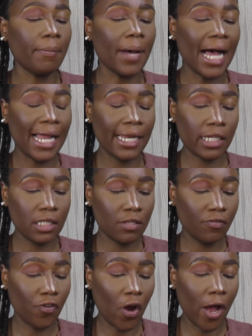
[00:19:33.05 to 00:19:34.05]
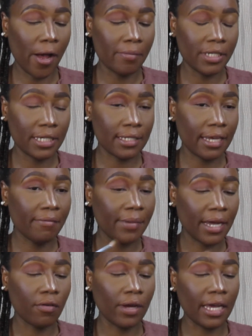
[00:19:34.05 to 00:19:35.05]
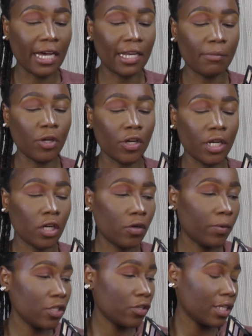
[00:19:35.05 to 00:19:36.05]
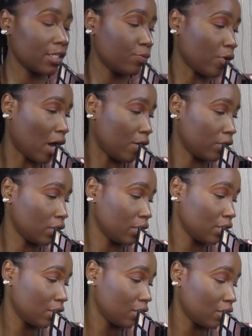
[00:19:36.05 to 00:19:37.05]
palette from Dischem, by the way, and I'm going to go into this brown.